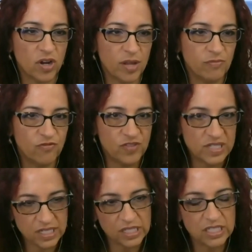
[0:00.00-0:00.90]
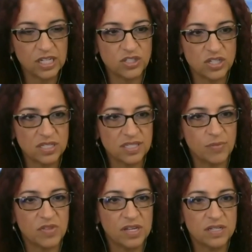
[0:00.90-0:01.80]
I'm physically touching
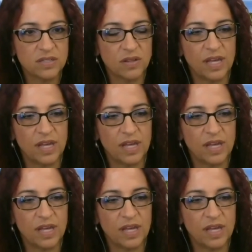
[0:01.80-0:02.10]
something. And so